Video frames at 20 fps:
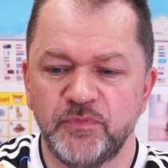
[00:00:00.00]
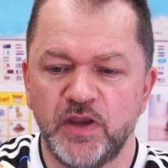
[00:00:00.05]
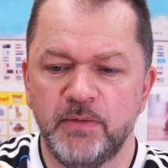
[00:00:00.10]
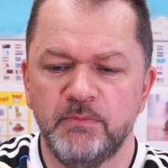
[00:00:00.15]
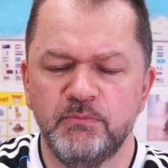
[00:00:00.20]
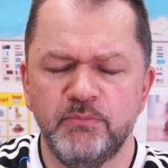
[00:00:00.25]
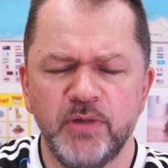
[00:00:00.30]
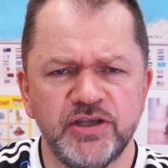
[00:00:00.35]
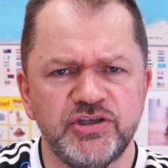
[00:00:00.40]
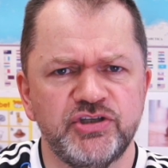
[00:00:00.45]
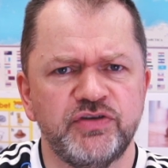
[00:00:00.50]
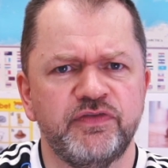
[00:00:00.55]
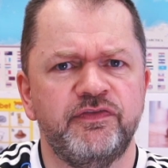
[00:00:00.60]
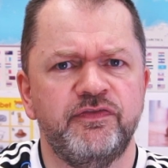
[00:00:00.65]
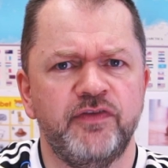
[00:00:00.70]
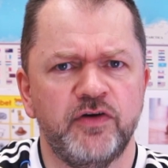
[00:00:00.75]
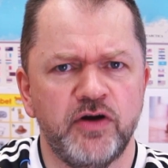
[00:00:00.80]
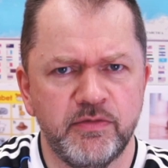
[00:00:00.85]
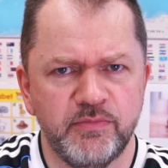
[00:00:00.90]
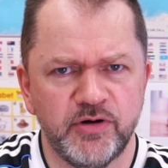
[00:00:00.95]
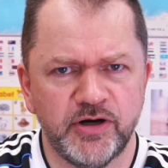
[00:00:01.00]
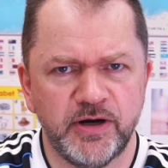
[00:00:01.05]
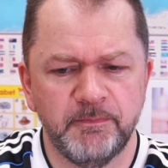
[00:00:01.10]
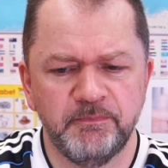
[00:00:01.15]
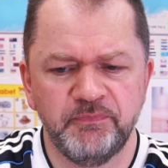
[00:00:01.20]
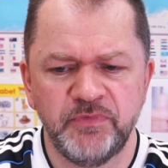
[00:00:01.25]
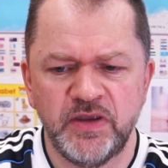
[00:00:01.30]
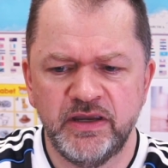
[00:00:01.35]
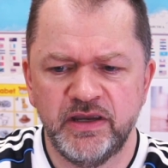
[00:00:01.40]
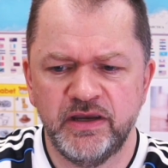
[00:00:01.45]
much firmer.
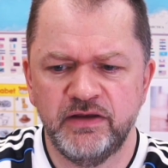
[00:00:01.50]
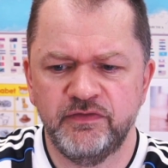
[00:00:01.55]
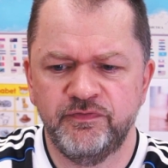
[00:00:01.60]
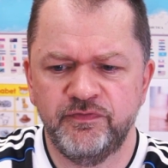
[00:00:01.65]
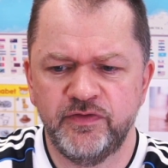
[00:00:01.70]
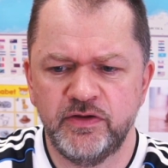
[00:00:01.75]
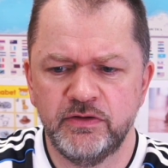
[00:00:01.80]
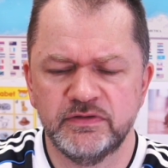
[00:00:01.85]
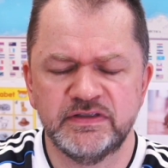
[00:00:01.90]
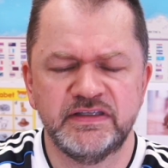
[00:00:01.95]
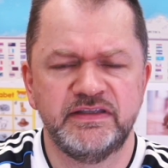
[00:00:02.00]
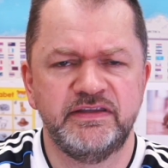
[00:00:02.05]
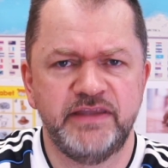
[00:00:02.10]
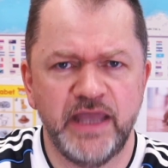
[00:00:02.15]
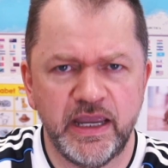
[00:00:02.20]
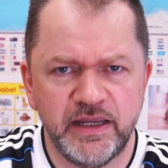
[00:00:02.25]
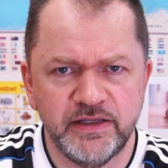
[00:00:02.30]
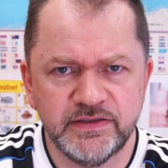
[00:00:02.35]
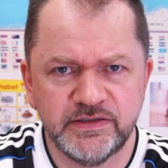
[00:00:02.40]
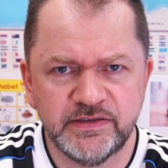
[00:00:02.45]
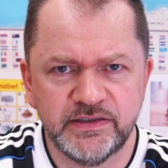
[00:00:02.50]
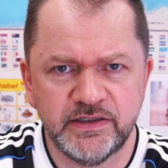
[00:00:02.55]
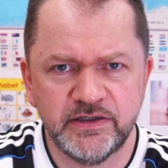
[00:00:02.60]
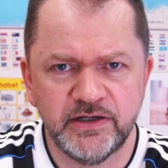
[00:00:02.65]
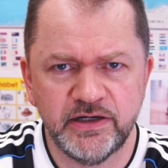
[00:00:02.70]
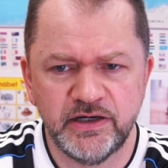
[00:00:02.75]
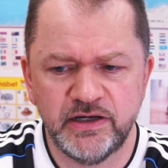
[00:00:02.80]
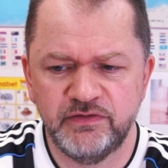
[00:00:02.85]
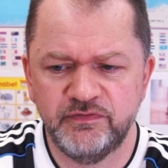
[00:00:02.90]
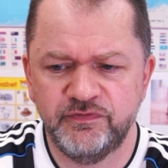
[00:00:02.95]
It feels denser.
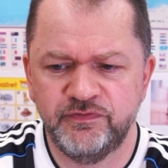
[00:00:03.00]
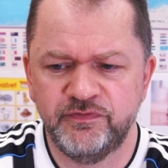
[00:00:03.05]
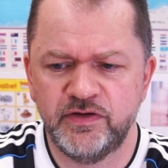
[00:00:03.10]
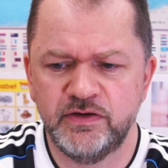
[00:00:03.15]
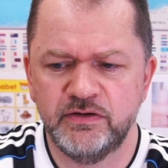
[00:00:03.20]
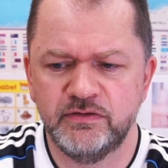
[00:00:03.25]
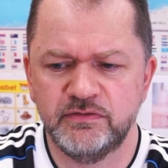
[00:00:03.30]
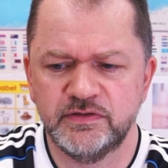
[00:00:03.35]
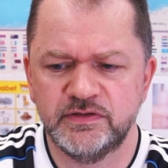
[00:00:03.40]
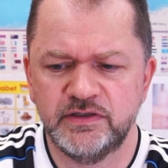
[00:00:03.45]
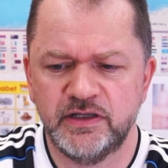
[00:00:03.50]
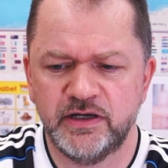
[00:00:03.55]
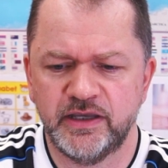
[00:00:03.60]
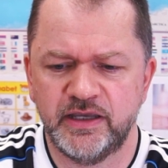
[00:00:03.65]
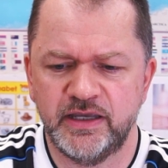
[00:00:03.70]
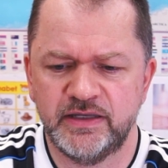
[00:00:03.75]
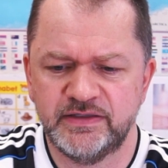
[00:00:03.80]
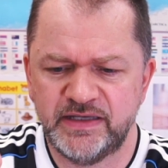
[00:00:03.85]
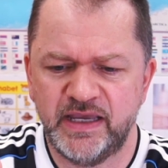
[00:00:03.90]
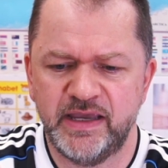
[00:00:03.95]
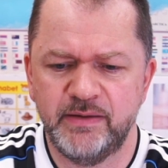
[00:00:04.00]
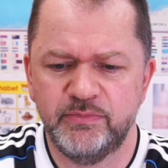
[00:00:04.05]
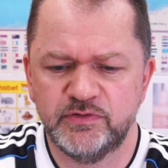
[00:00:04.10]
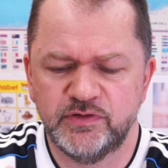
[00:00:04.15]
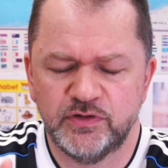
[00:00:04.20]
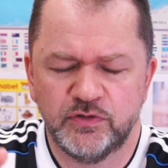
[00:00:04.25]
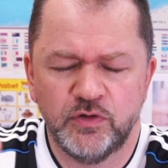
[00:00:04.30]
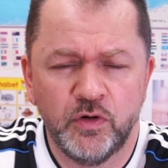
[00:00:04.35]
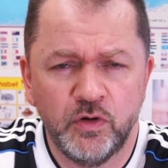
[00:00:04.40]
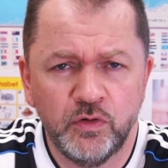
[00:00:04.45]
It feels like it's able
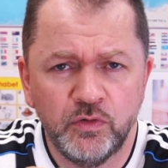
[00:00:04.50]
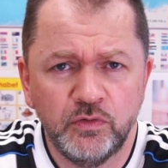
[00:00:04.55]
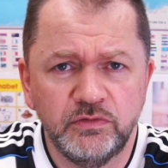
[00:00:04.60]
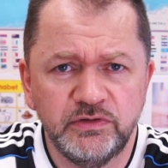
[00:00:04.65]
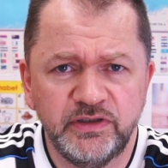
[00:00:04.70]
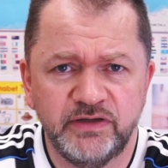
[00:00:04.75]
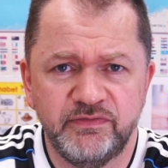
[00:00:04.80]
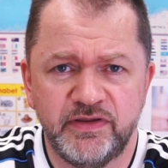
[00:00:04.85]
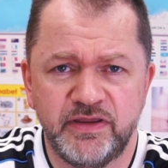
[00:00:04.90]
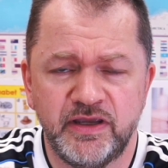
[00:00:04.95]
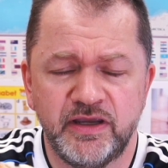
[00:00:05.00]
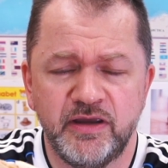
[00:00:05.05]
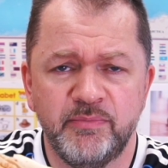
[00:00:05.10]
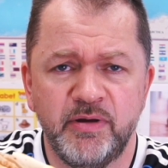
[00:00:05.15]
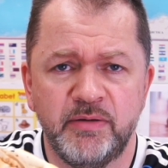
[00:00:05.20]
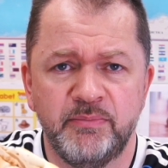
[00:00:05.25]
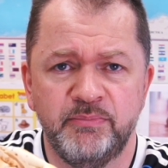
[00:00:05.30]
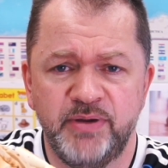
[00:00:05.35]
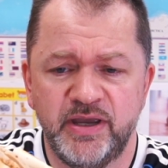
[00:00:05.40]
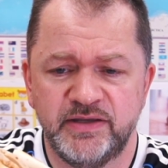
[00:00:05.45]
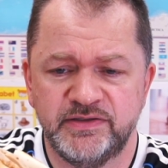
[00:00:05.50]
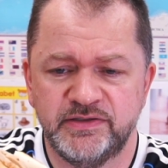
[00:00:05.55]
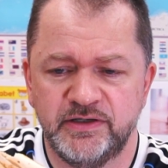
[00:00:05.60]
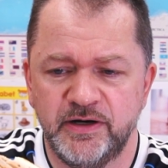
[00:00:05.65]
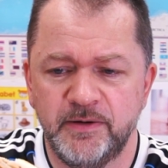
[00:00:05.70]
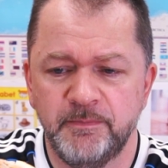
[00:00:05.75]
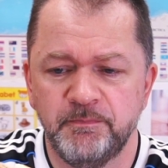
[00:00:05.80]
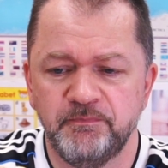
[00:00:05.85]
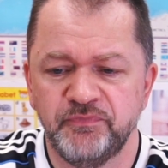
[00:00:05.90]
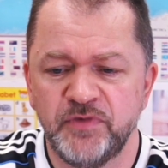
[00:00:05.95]
to hold everything a bit
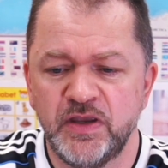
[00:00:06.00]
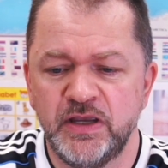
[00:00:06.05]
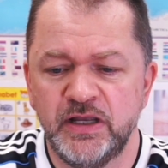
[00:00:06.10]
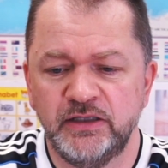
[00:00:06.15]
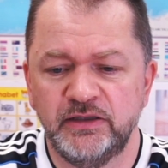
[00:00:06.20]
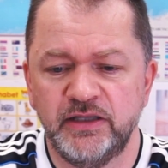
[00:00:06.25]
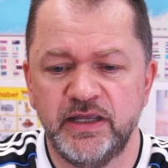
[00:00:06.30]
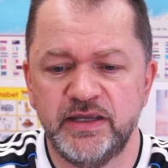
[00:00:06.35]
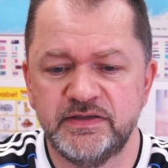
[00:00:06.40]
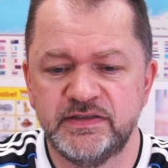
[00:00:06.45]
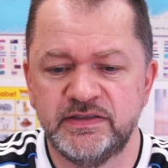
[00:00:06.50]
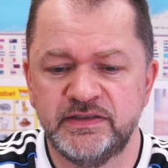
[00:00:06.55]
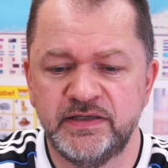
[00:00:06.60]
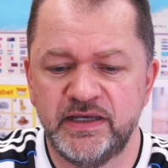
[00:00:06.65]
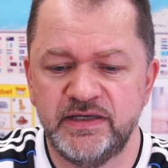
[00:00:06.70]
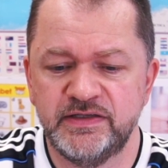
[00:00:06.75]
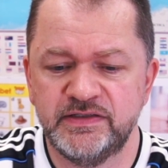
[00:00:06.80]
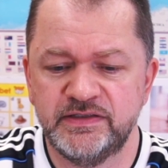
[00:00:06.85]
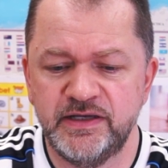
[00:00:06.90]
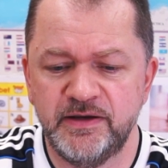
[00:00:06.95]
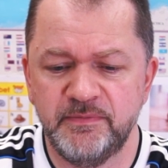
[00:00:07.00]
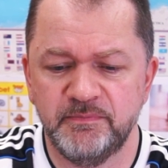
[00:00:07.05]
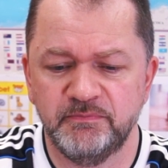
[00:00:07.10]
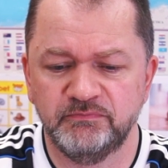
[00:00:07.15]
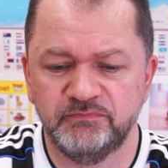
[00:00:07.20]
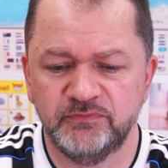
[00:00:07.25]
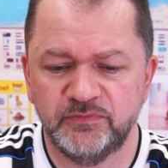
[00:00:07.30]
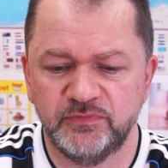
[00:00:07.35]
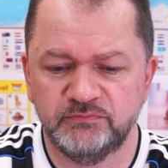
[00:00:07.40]
better. Let's taste it.